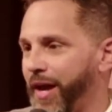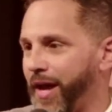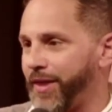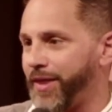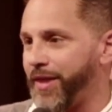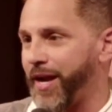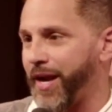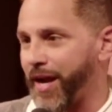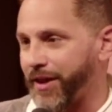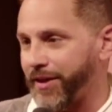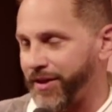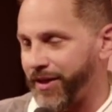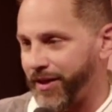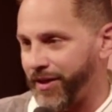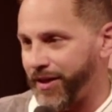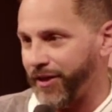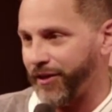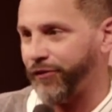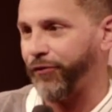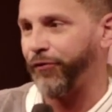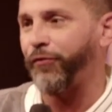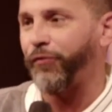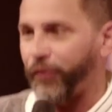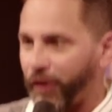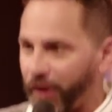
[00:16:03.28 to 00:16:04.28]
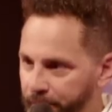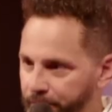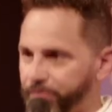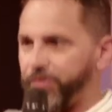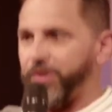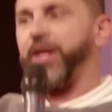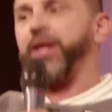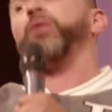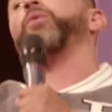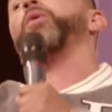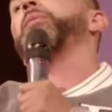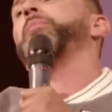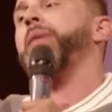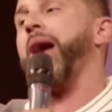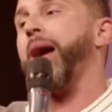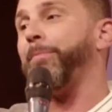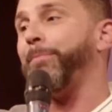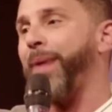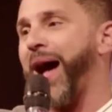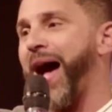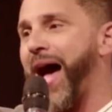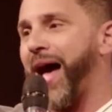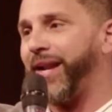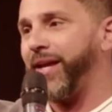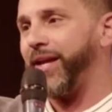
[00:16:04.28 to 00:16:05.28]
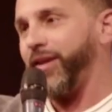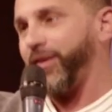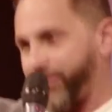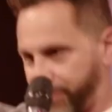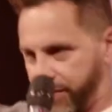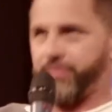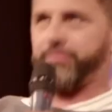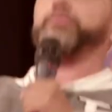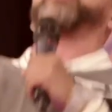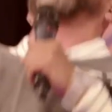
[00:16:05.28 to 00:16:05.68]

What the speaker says: And then I did this flip thing with my body